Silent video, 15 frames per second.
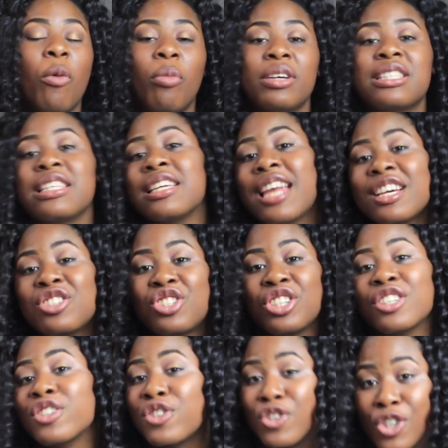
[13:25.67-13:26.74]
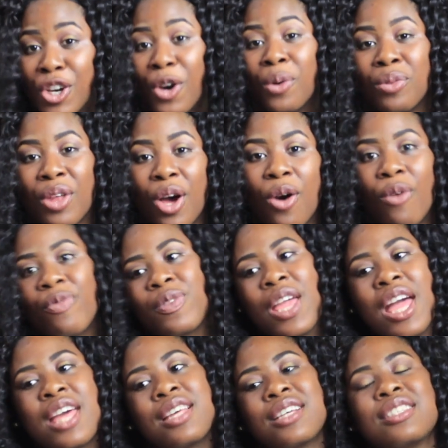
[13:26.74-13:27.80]
But see, that's just Joe though.
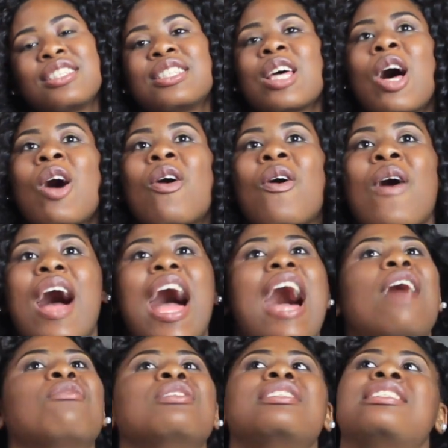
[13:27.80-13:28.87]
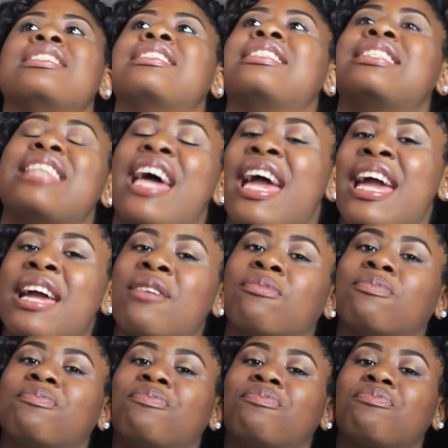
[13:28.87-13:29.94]
So I would just say,
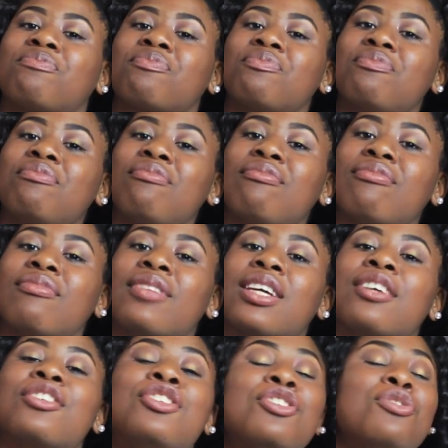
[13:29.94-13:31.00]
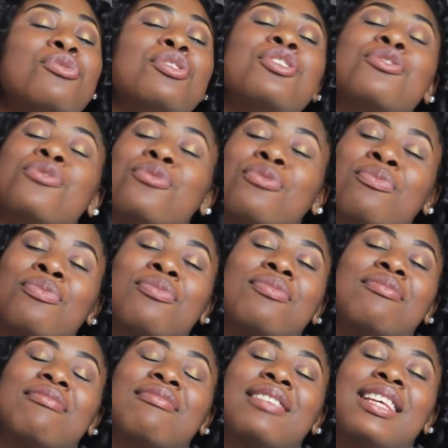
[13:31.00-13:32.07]
do you,
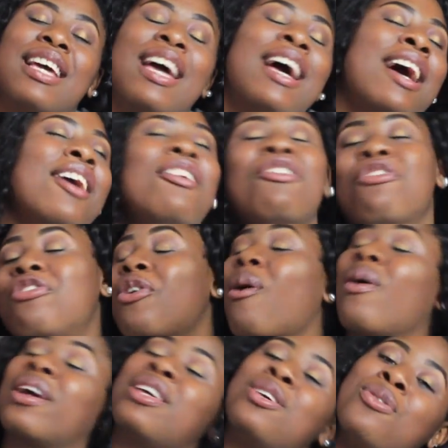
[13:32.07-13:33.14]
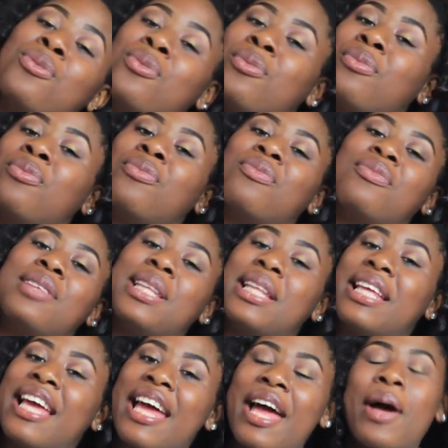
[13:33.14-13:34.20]
for you,
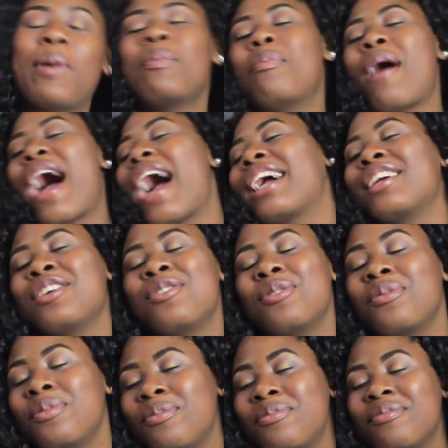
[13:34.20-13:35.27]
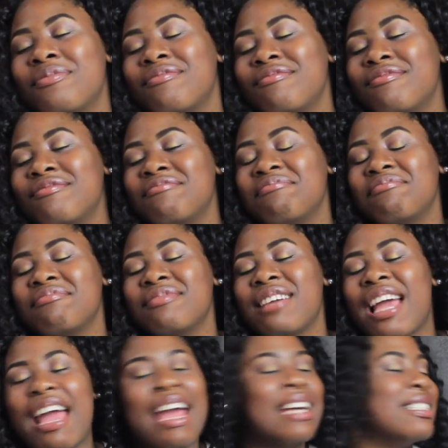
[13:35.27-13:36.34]
by you,
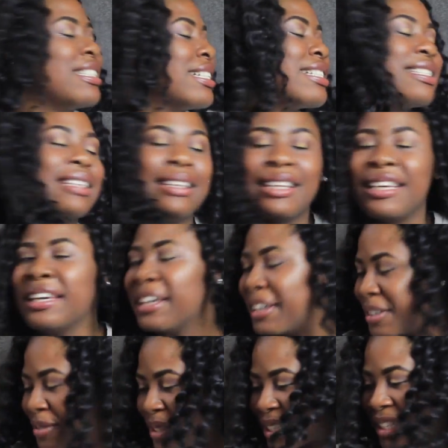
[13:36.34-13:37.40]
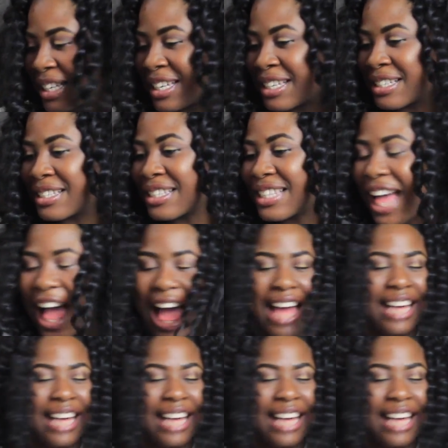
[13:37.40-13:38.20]
and just live, sis.